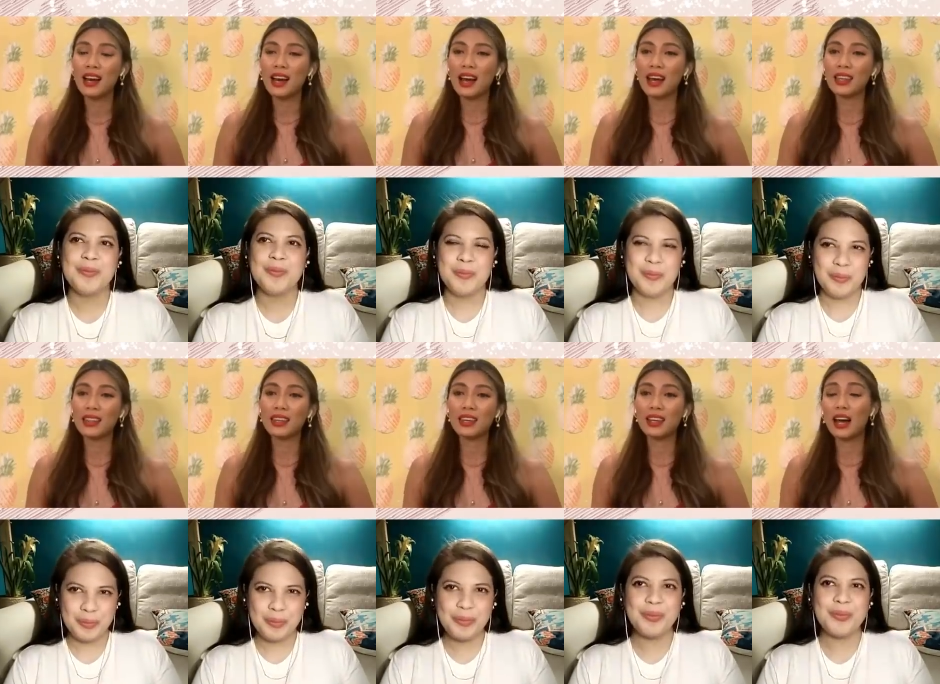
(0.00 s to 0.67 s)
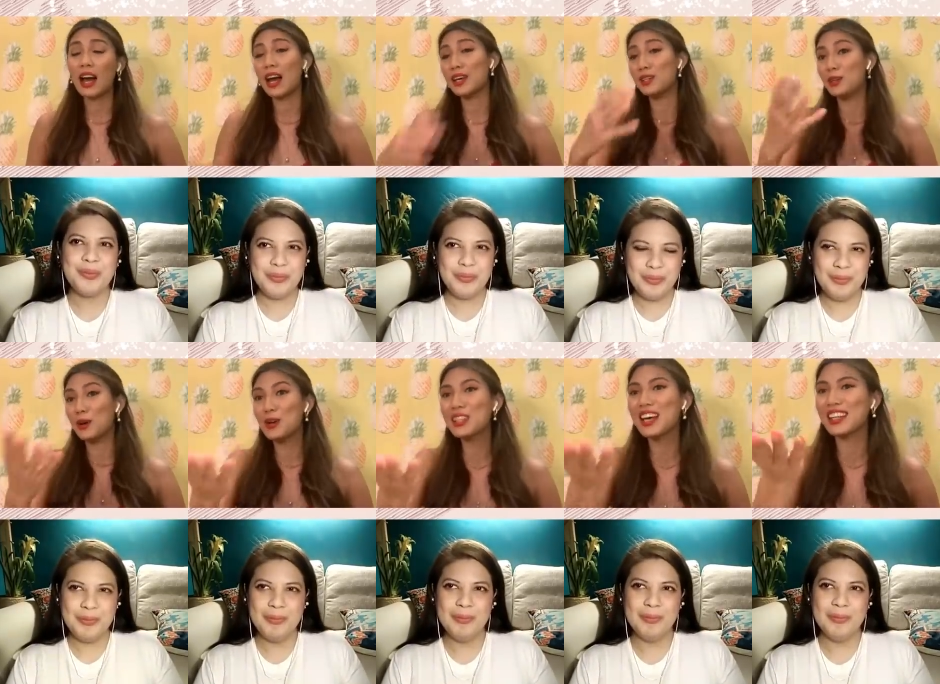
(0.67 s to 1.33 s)
Speaker 1: I think I
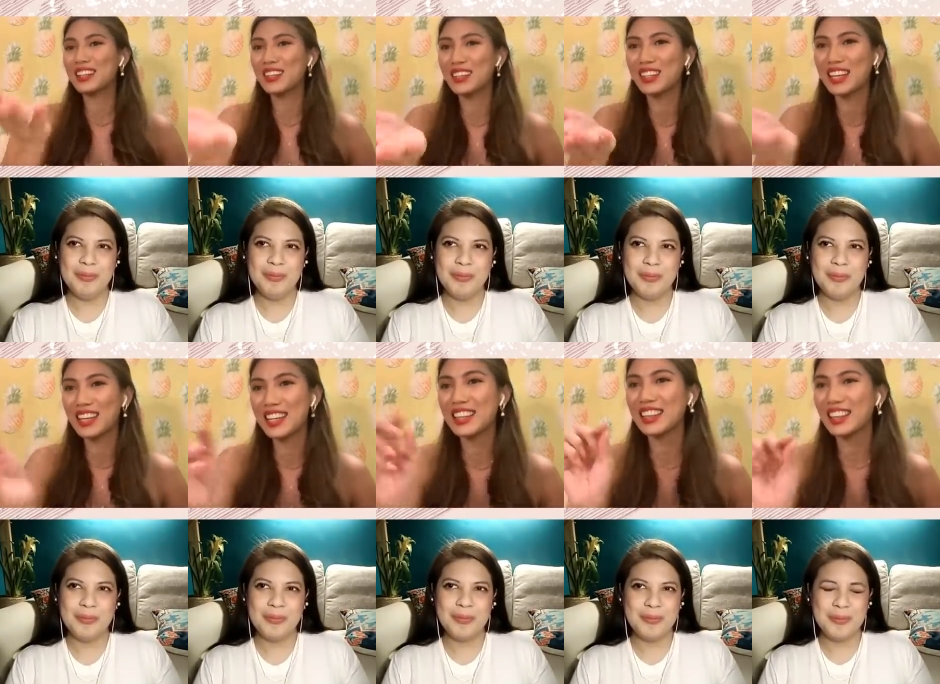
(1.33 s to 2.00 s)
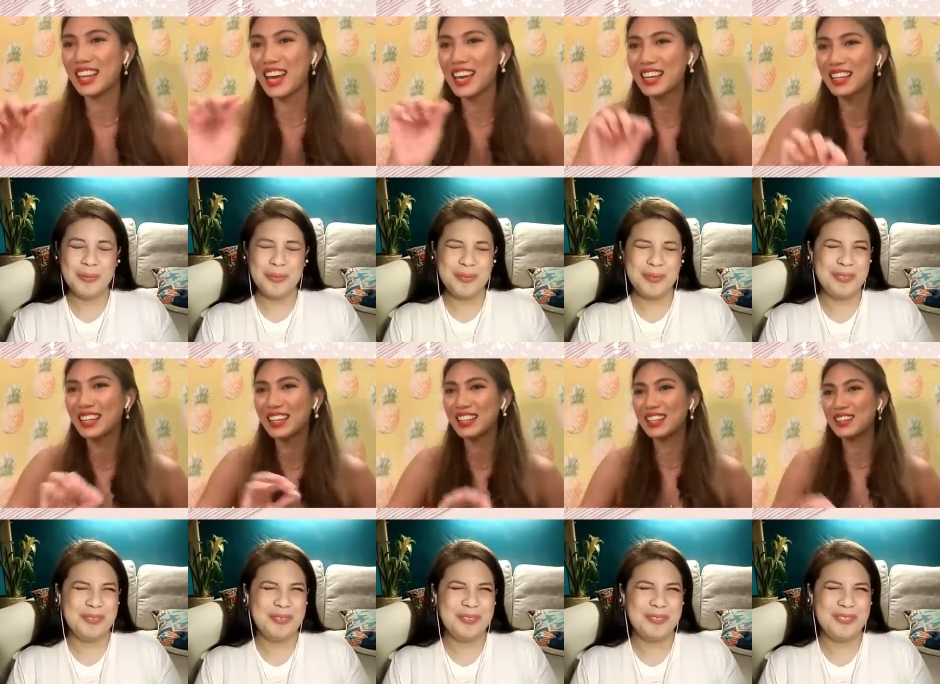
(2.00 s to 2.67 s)
know that you didn't like
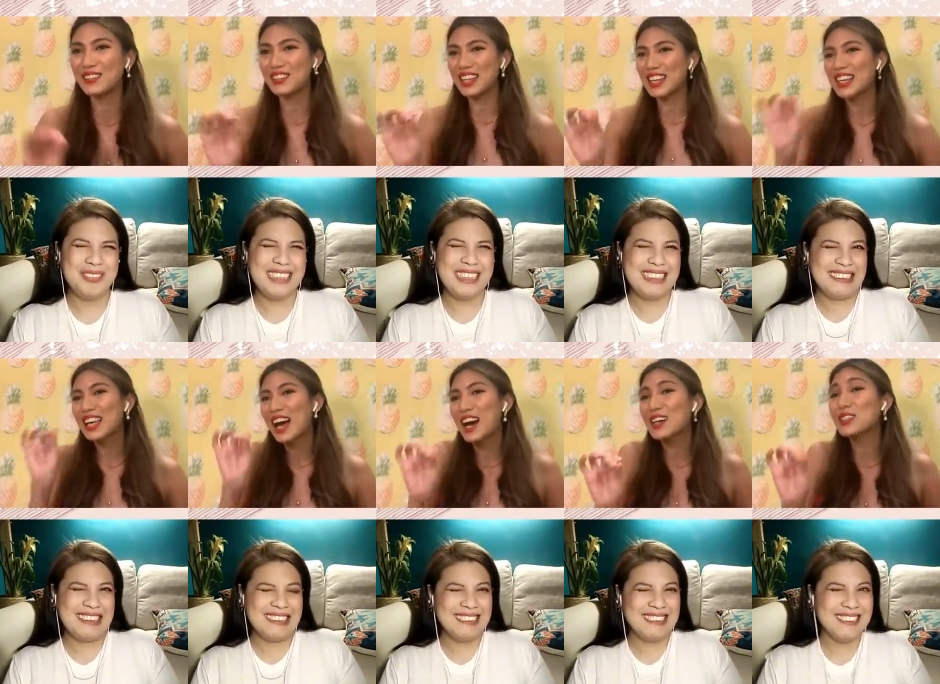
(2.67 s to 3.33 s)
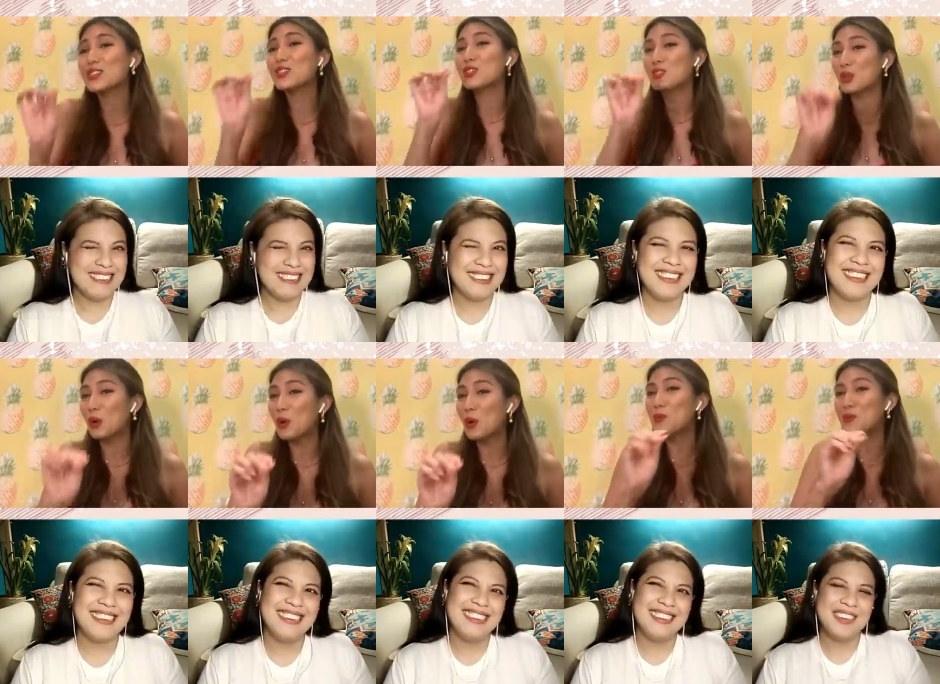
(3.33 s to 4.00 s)
her evening gown
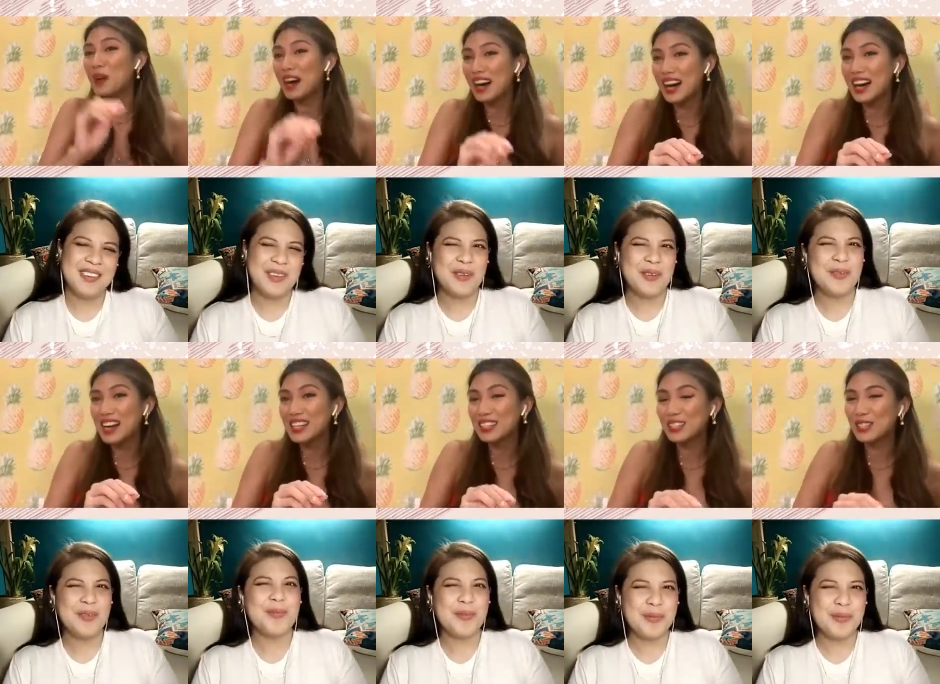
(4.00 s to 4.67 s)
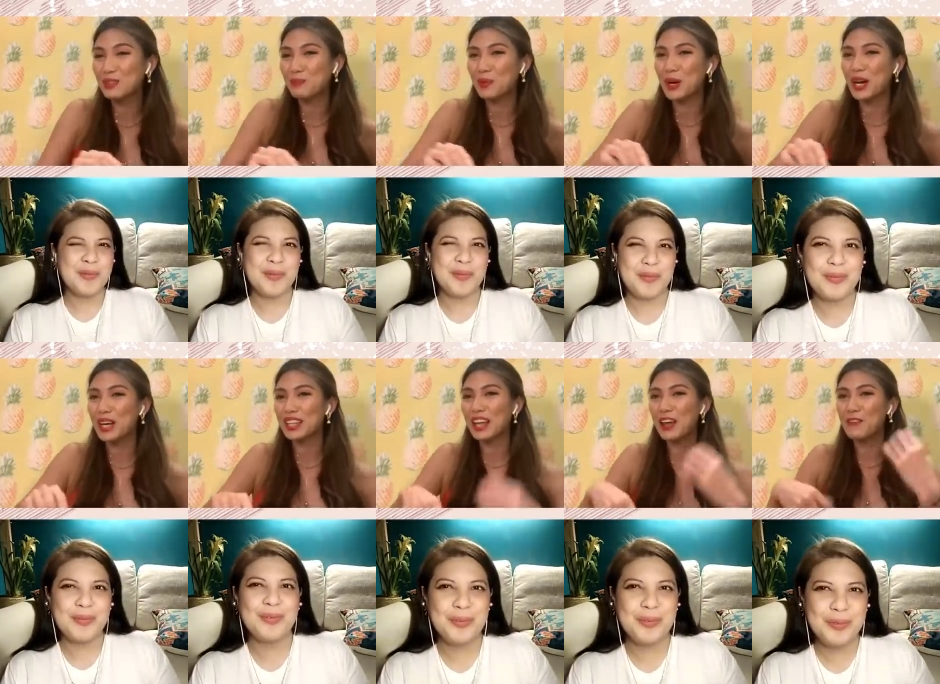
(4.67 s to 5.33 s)
so much,
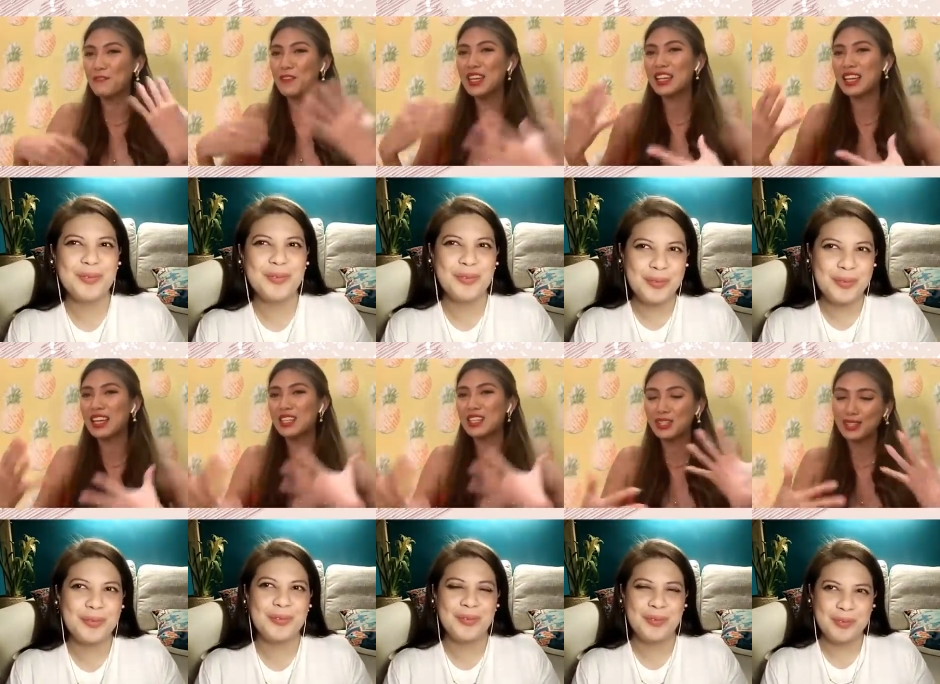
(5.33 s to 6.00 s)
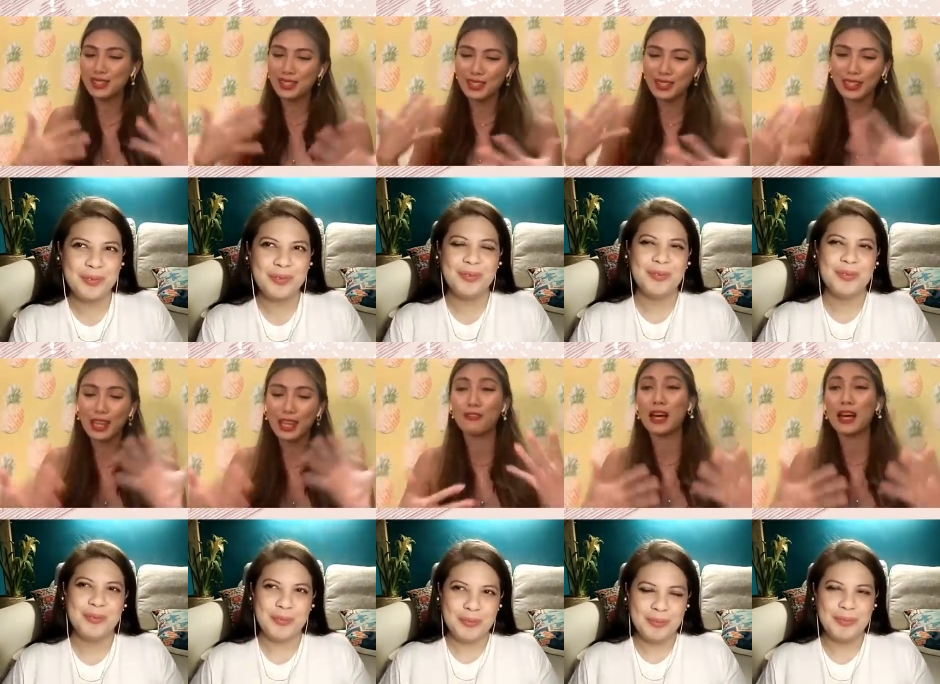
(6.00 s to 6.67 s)
but I feel like she still
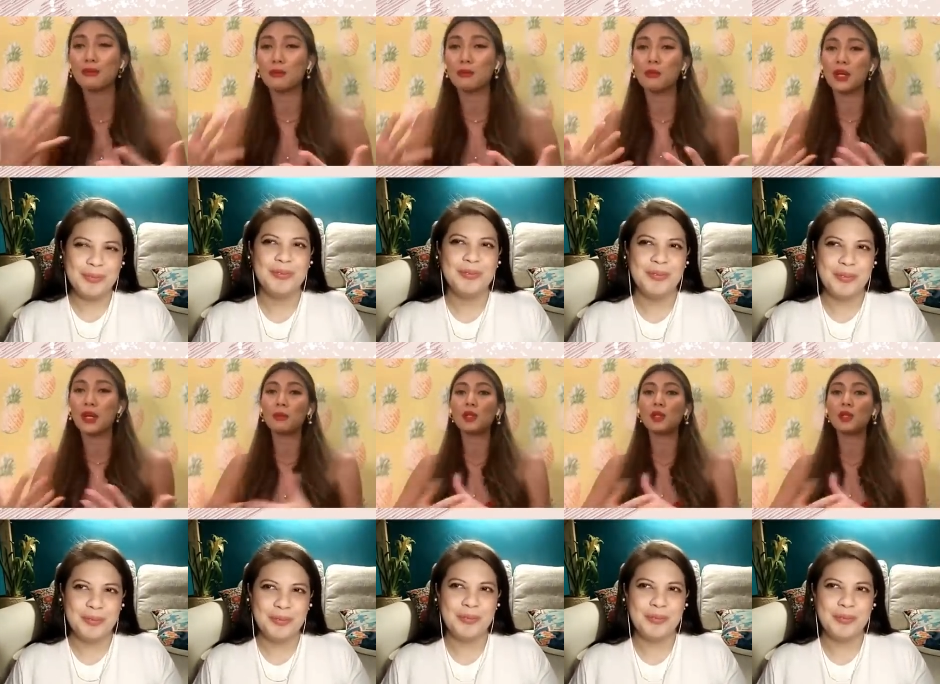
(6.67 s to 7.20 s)
gave that moment.